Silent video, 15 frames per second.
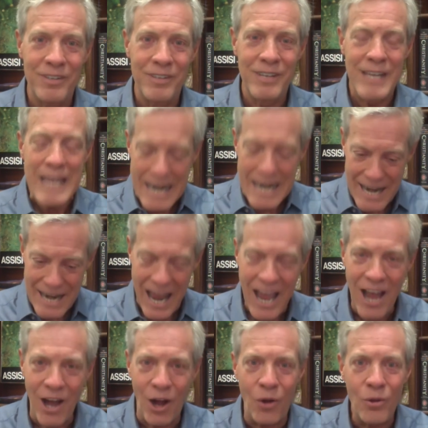
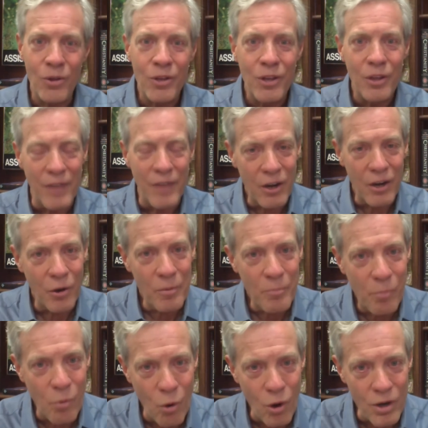Now they are
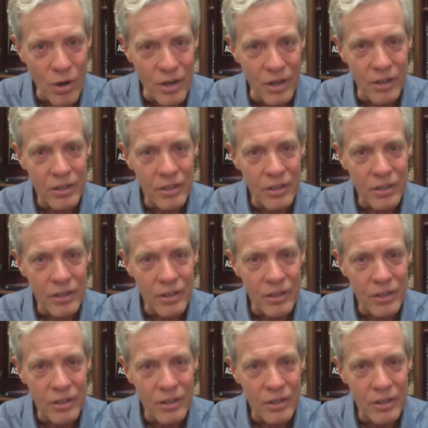important.